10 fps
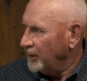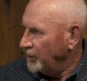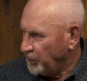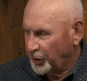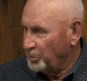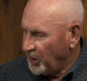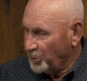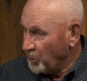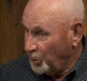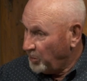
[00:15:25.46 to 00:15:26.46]
Uh, she could be a
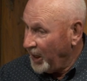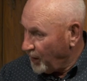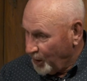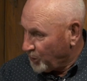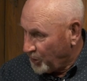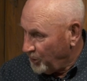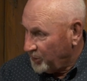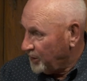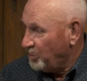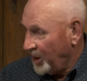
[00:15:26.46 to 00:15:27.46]
real bear too,
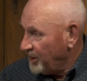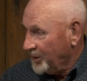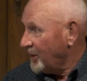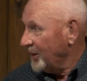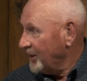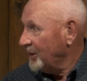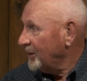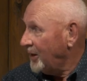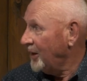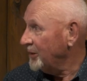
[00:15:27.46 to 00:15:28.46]
depending on
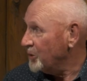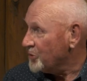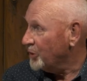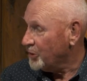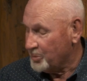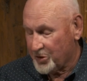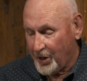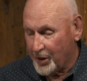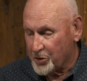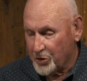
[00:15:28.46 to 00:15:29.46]
the on the
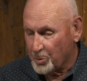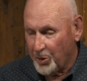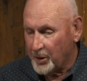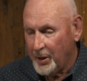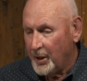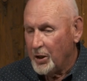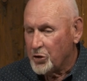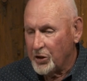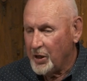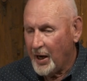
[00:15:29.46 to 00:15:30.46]
circumstances. But
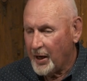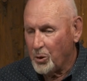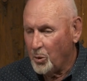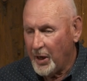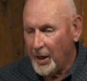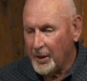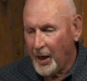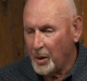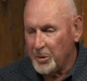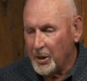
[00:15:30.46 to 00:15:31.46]
she had a way.
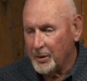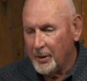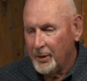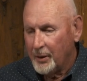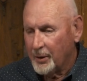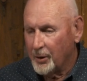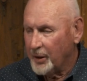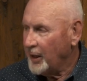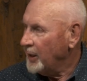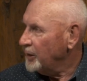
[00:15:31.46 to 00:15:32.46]
I mean, her
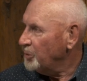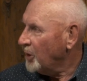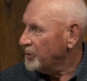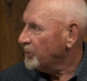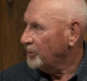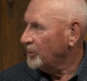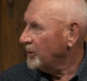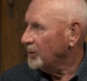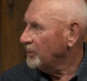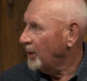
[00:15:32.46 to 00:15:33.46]
and Andy Russell
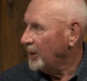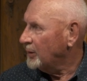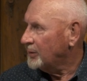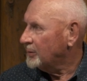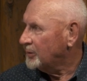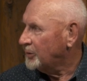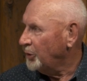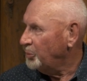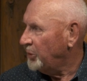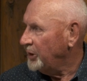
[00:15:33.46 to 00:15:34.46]
are like
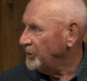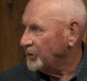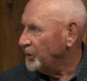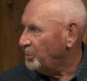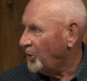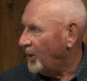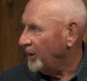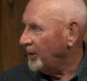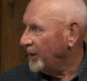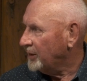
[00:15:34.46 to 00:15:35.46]
two peas in a pod.
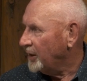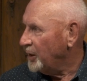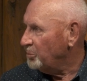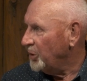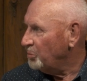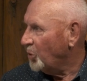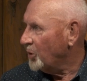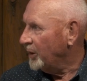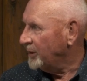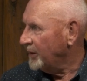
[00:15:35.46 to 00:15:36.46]
Like they had been
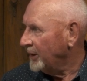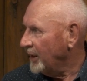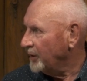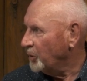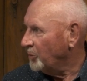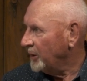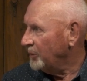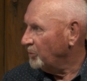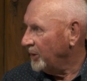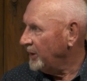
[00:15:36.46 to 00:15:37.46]
born together when
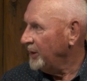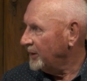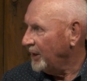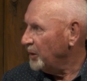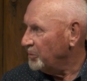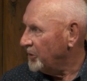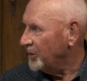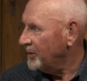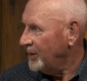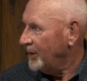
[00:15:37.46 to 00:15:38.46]
when he came to